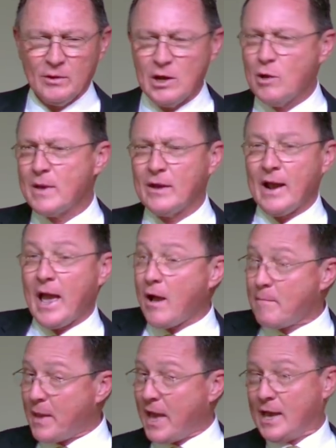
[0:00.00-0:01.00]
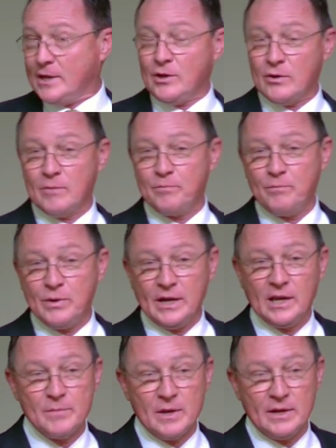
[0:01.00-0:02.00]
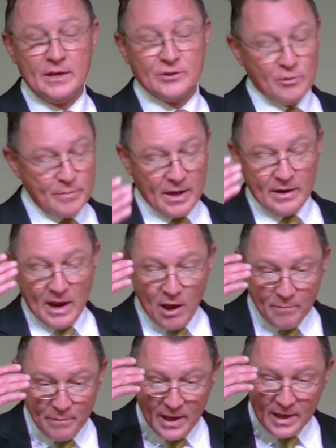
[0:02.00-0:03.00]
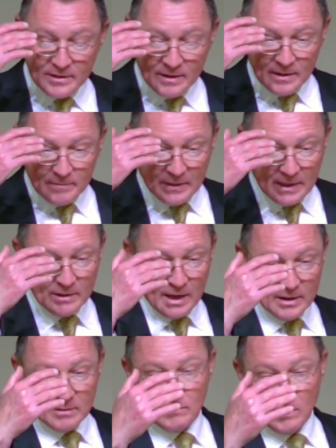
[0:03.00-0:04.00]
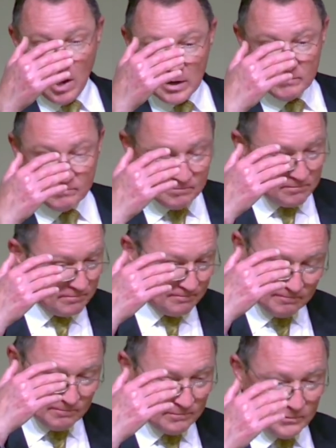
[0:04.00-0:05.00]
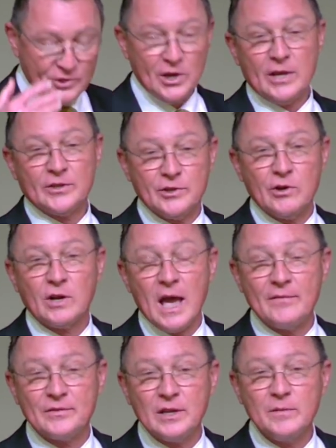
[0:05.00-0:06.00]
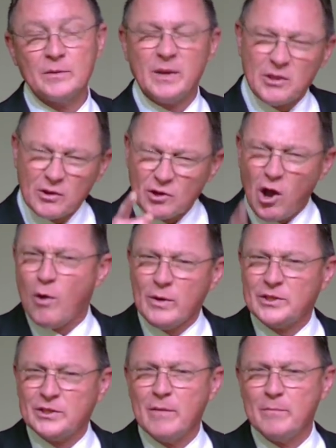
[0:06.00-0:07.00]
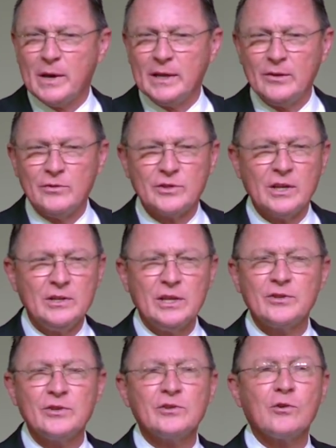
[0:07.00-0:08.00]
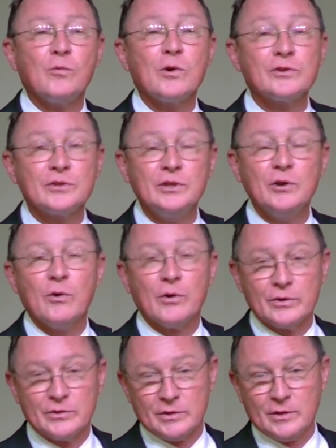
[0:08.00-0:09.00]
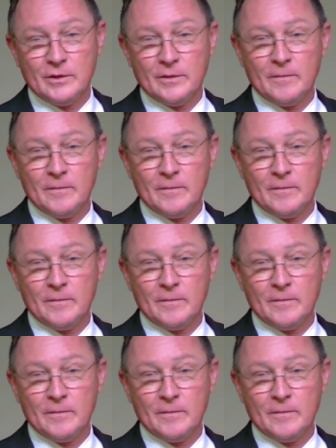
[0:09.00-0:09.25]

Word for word: No matter how bad your predicament is, no matter how bad and, and unjust your life seems to be, there's always somebody whose conditions are worse than yours.